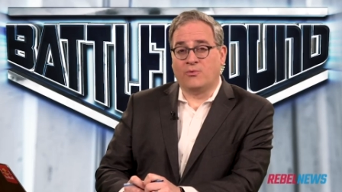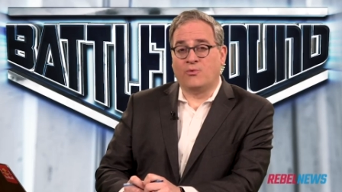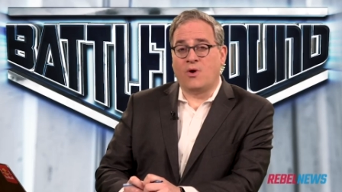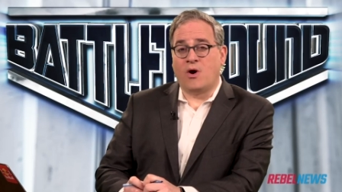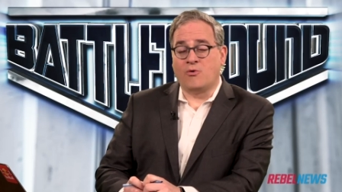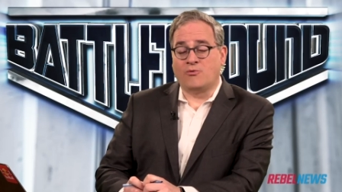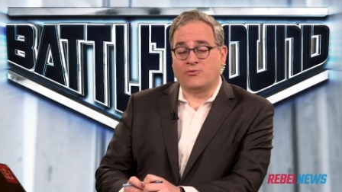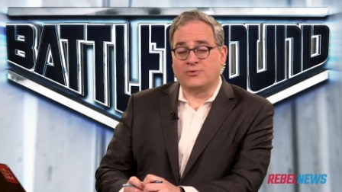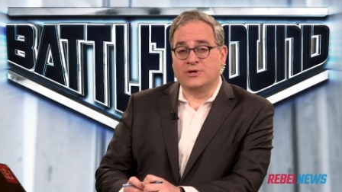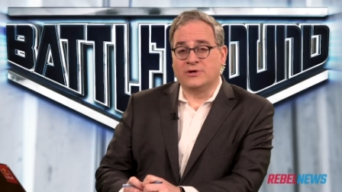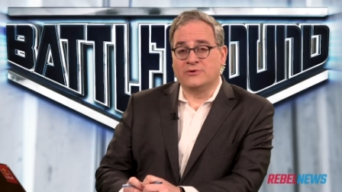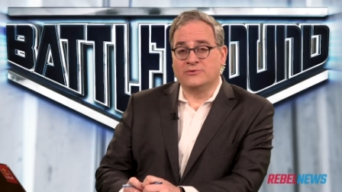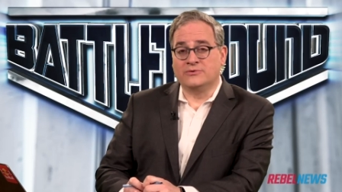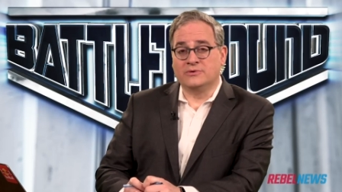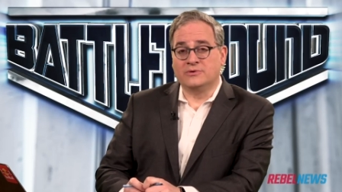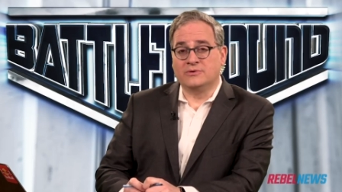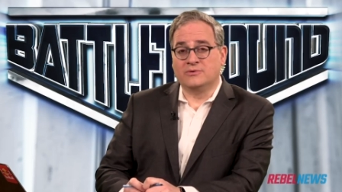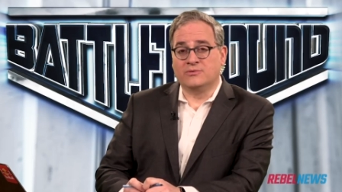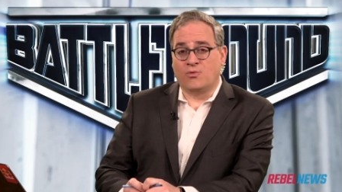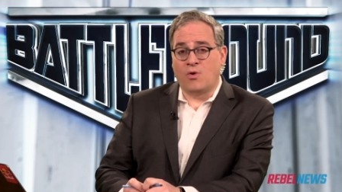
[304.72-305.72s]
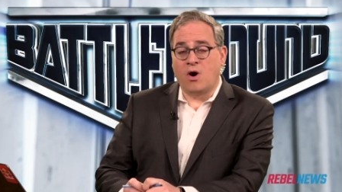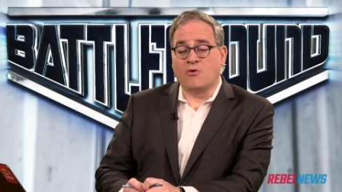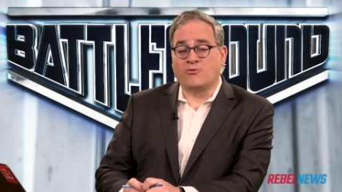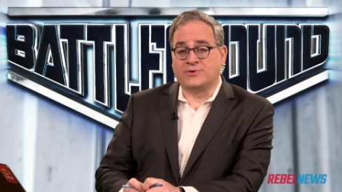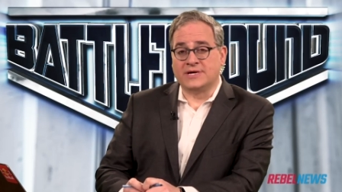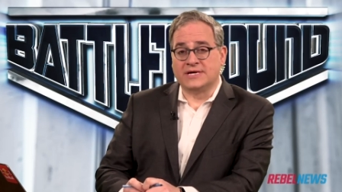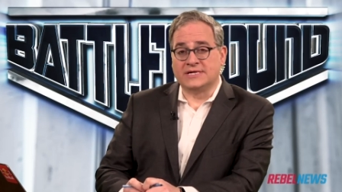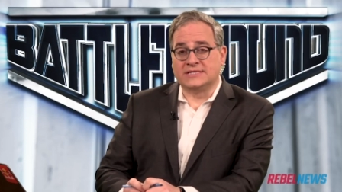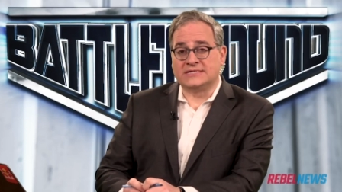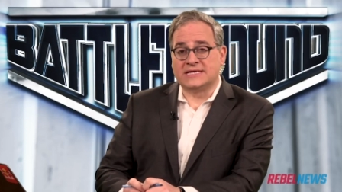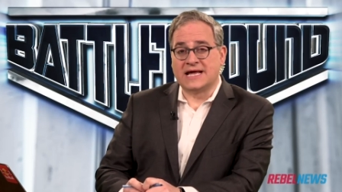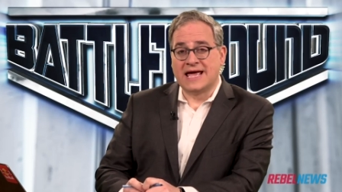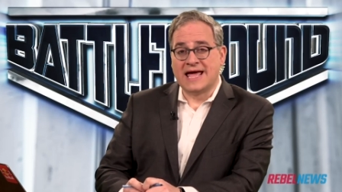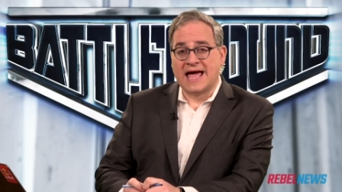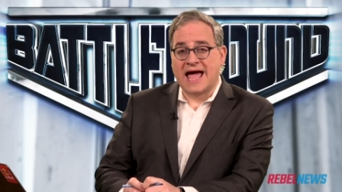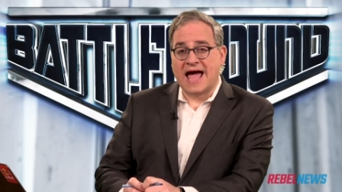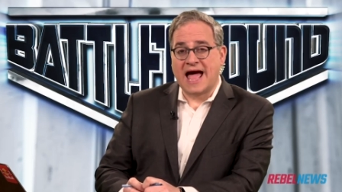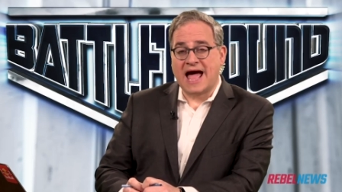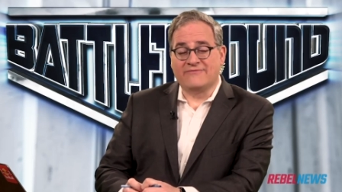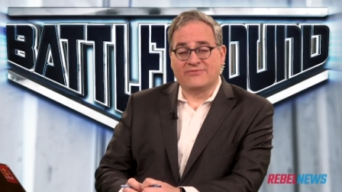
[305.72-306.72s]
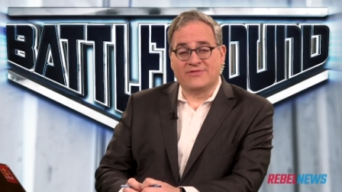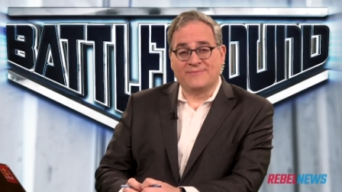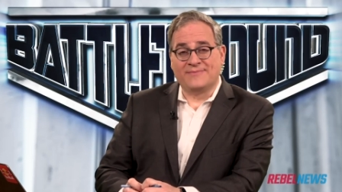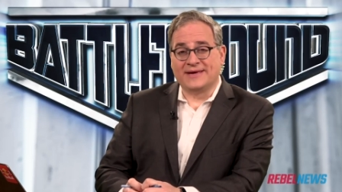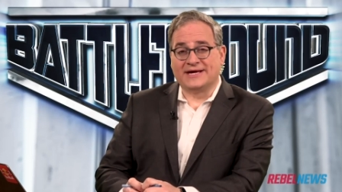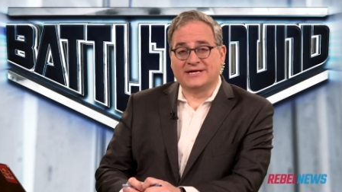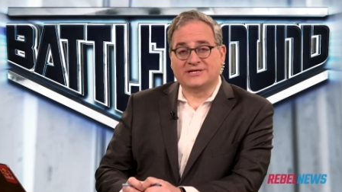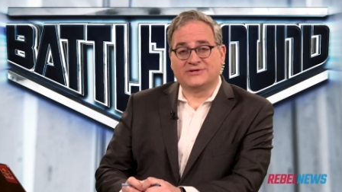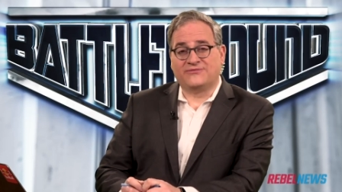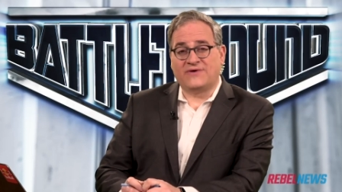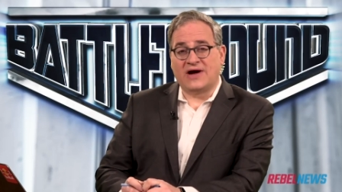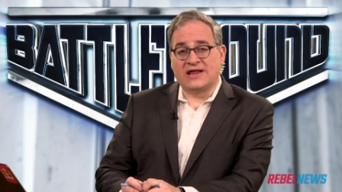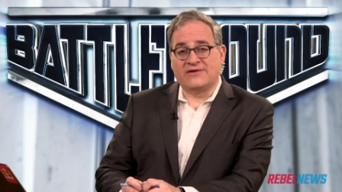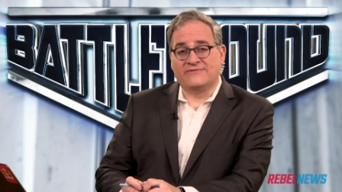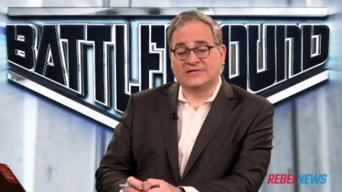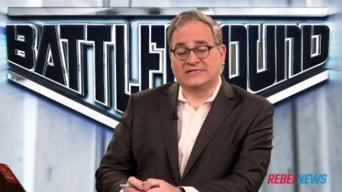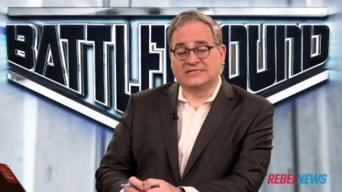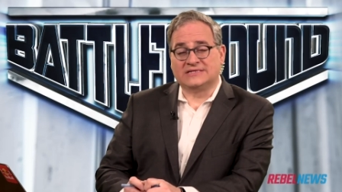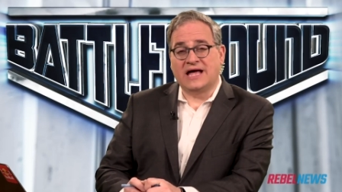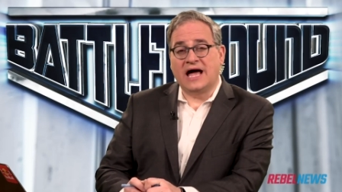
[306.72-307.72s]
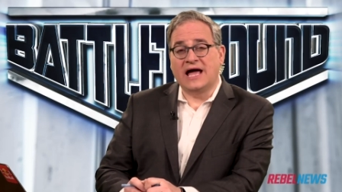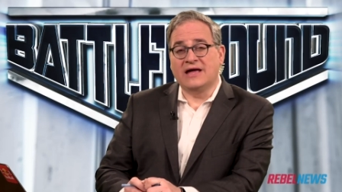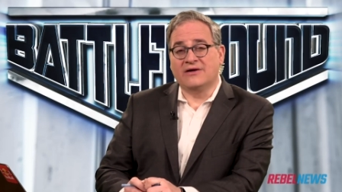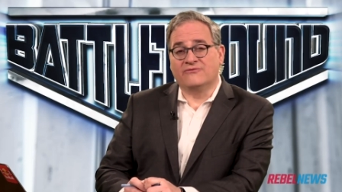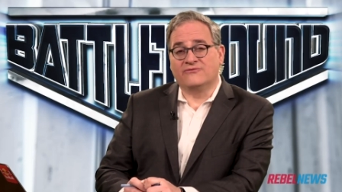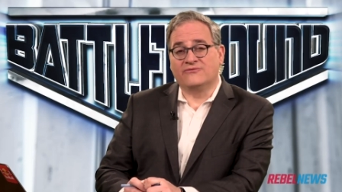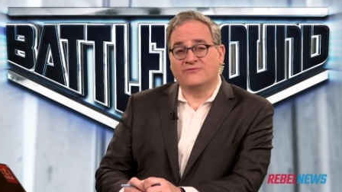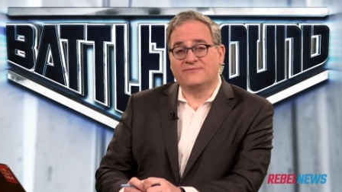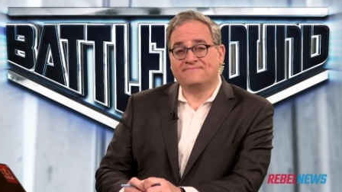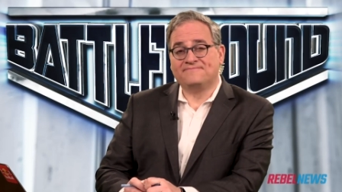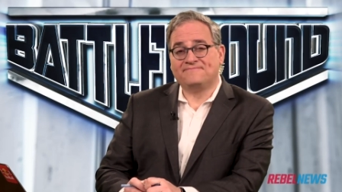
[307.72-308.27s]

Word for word: woke wokeness have the biggest fight of its life.